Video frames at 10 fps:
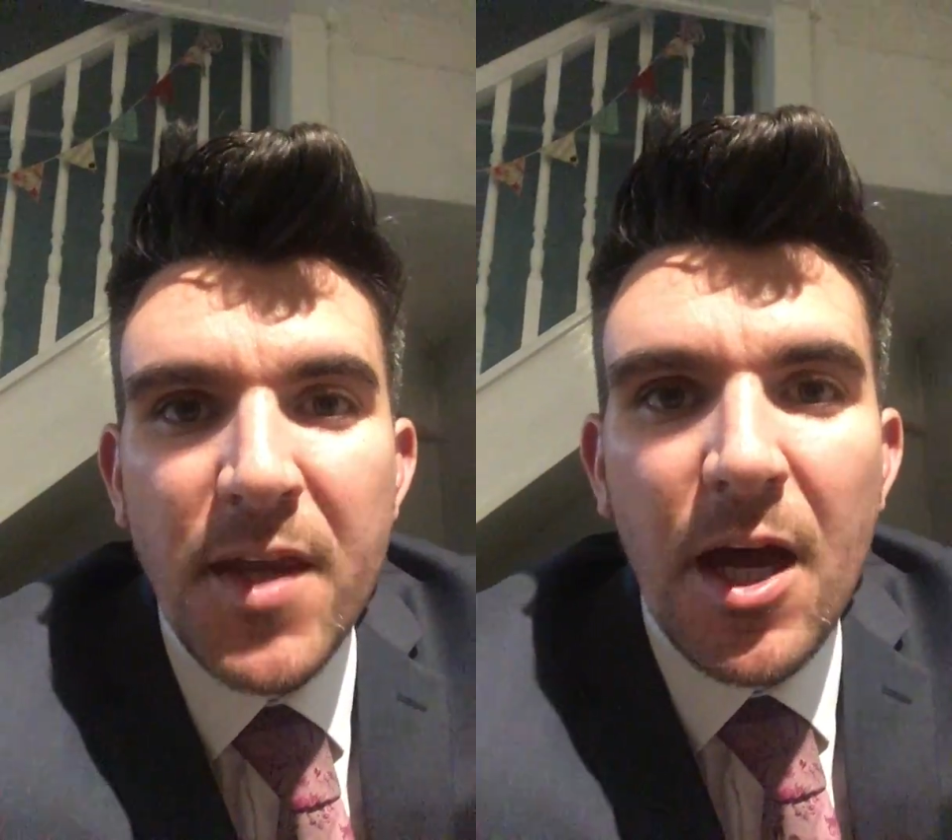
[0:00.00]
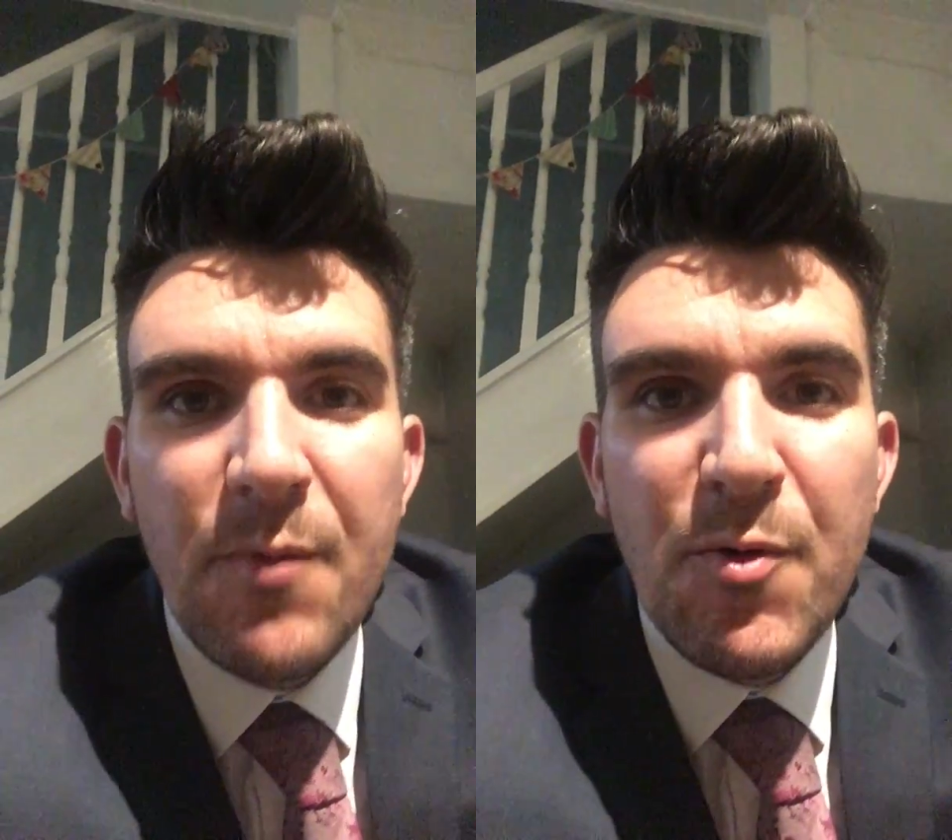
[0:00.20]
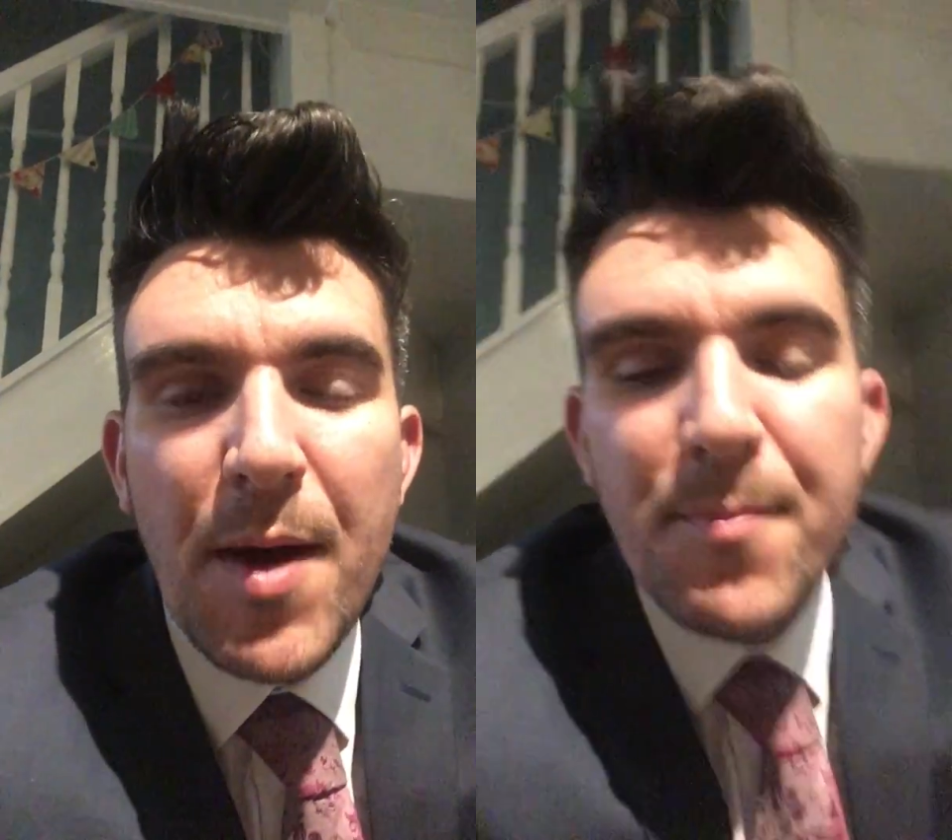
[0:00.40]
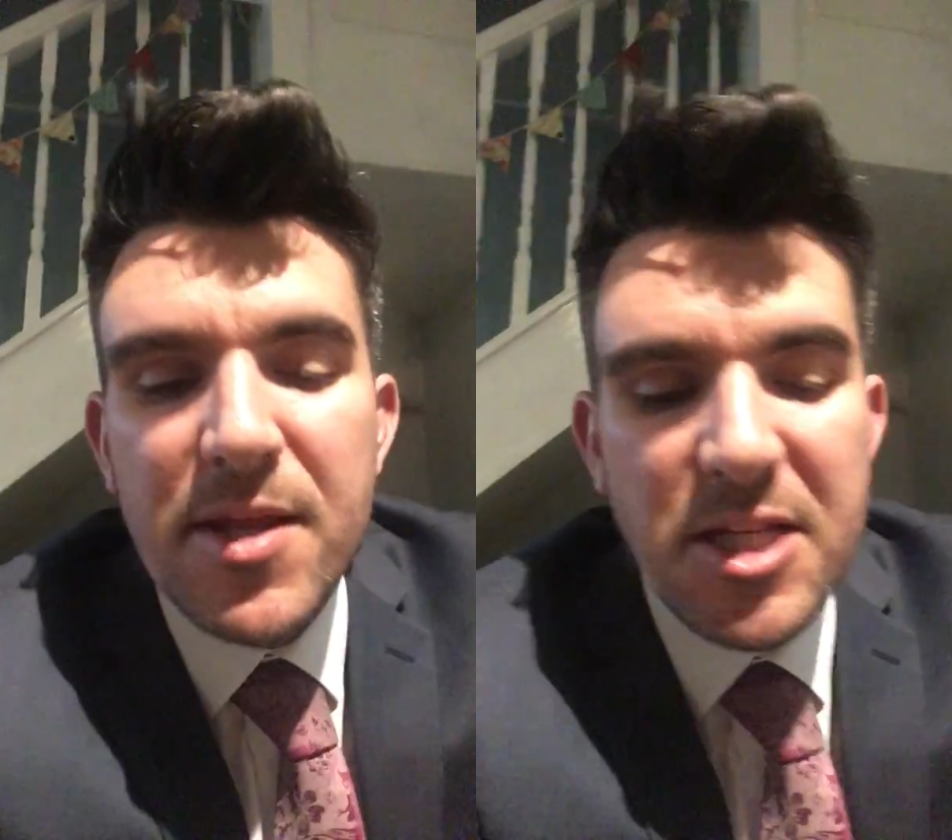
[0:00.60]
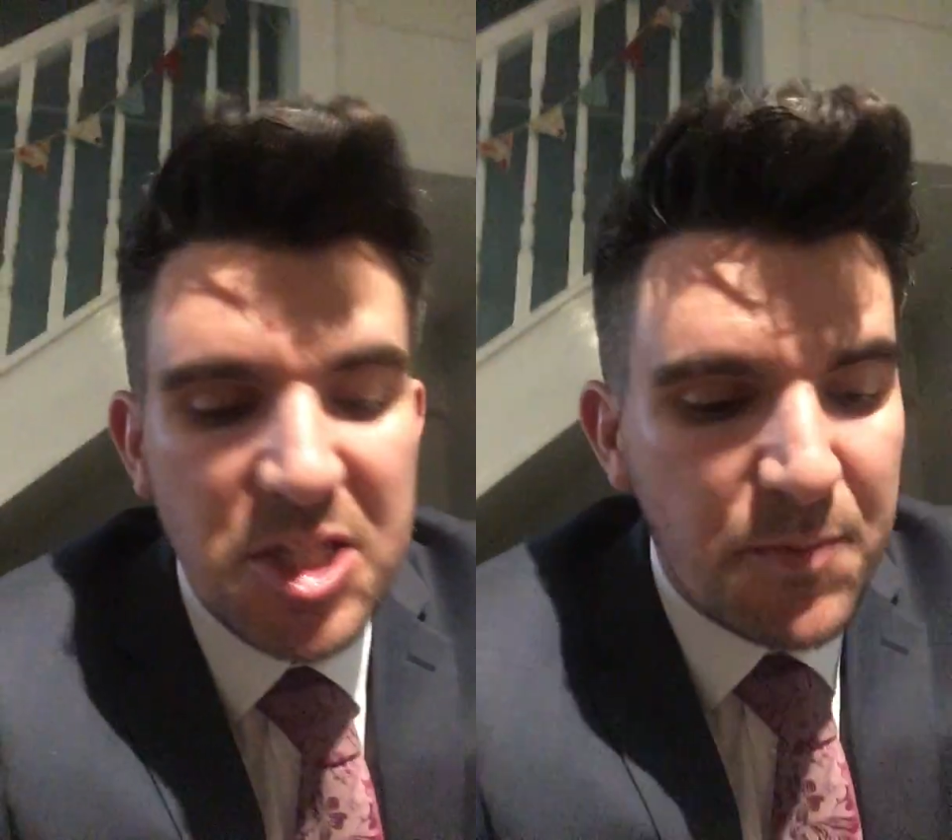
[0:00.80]

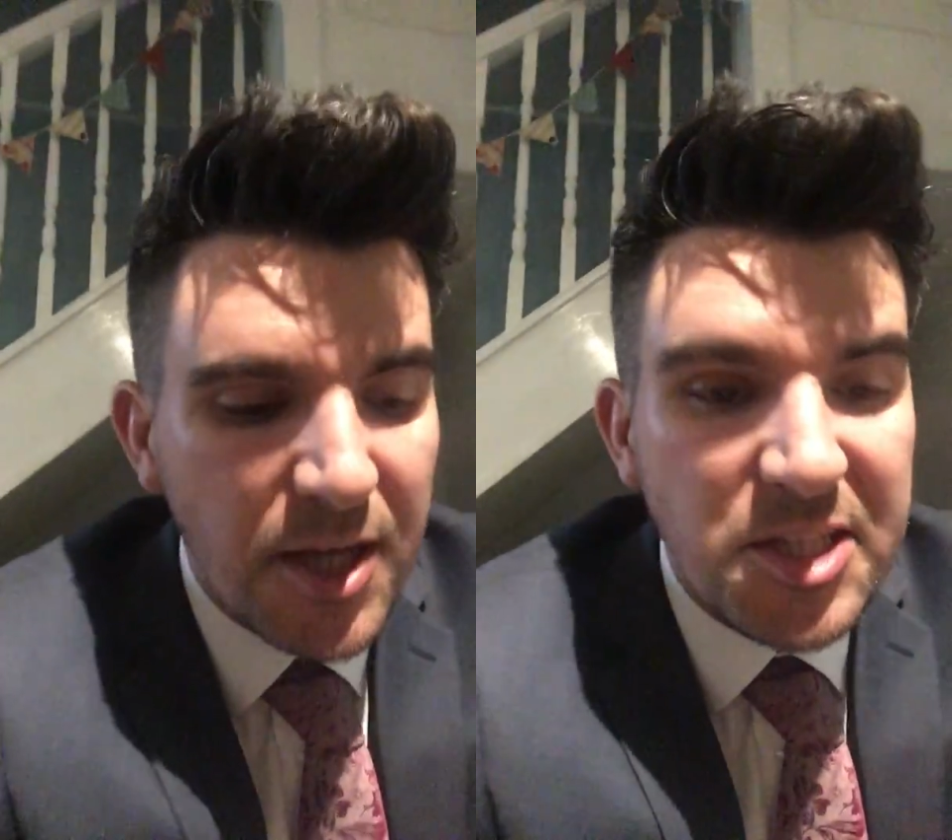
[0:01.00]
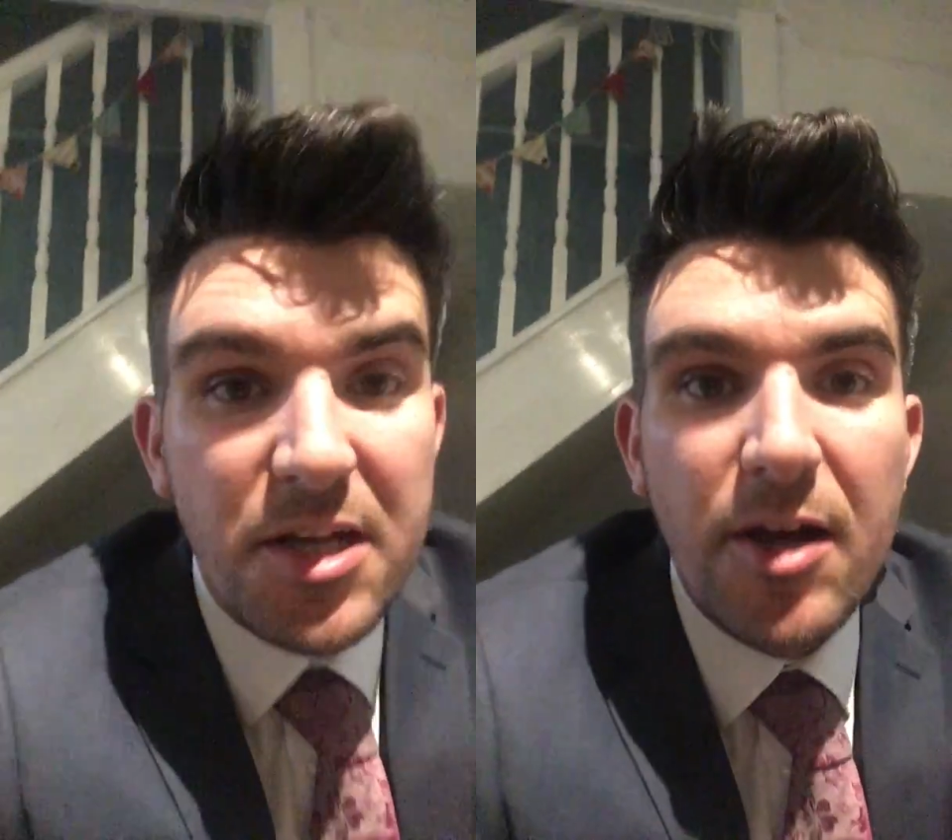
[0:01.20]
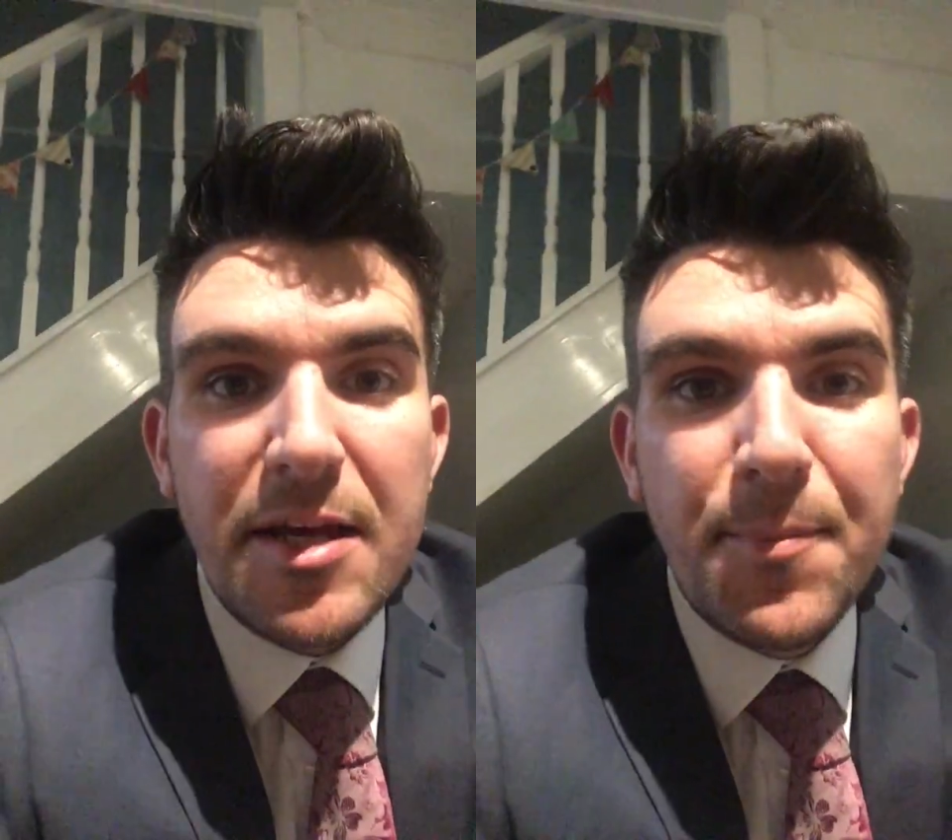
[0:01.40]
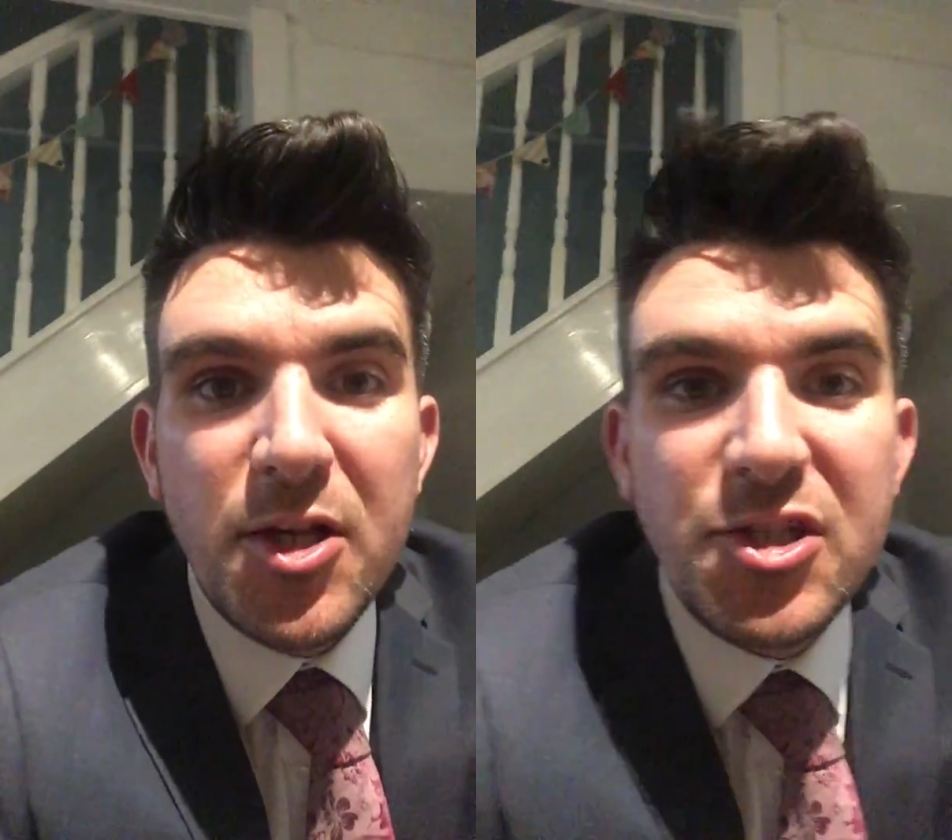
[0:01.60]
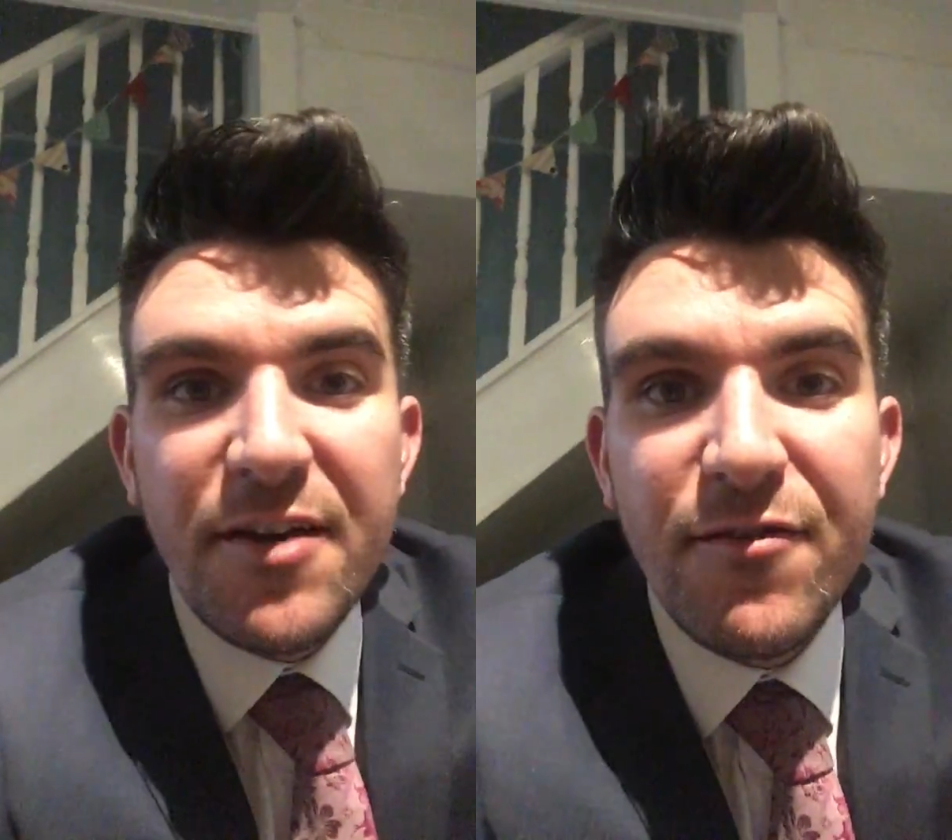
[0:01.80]
Remember, this is my slightly
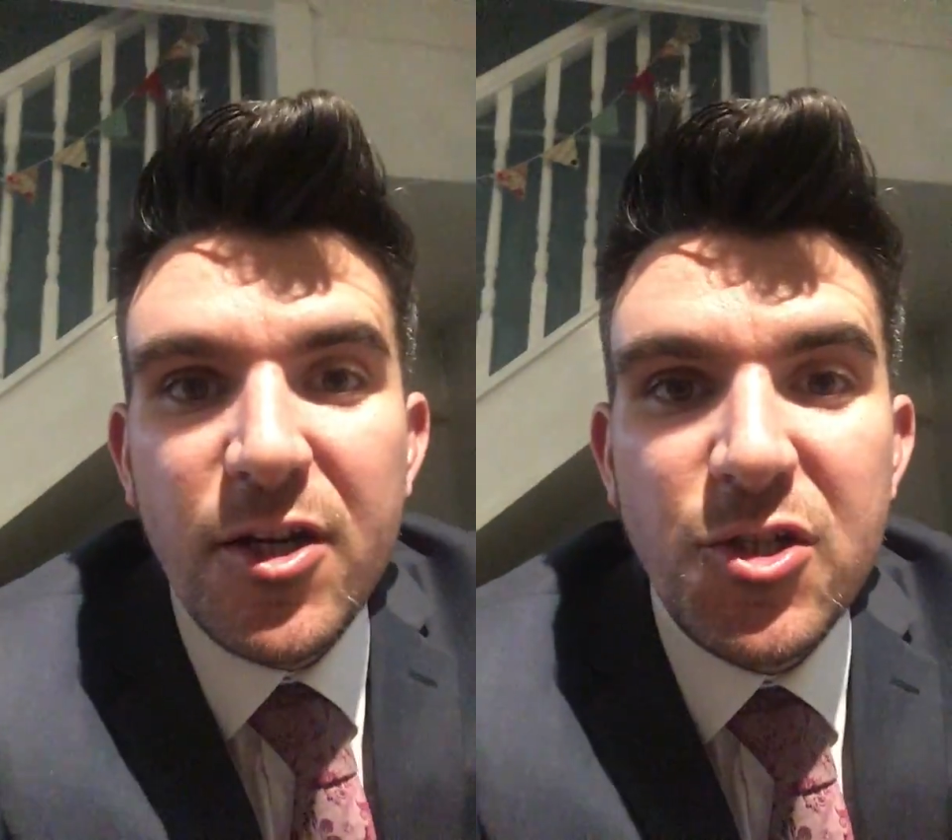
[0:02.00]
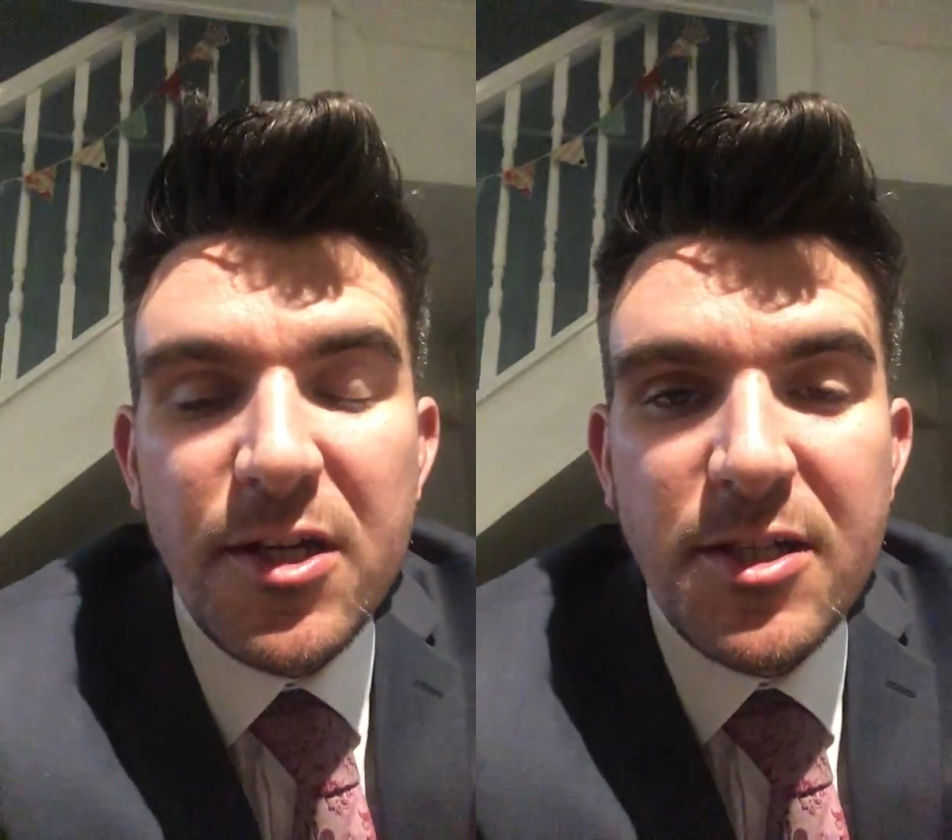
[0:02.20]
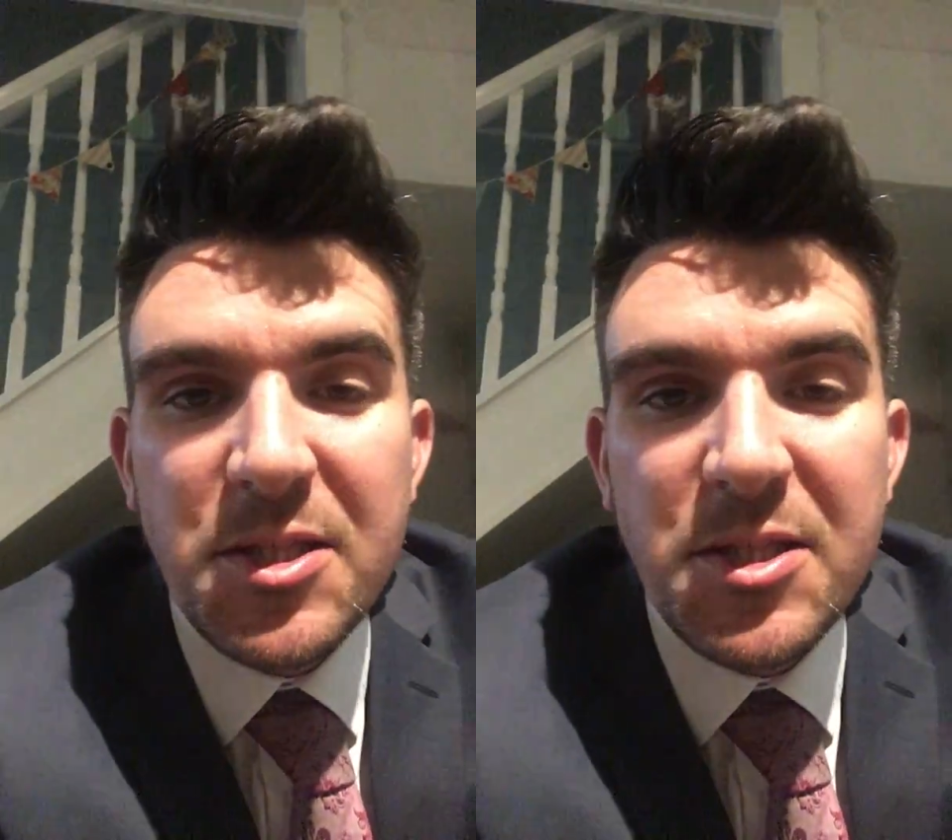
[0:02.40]
budget version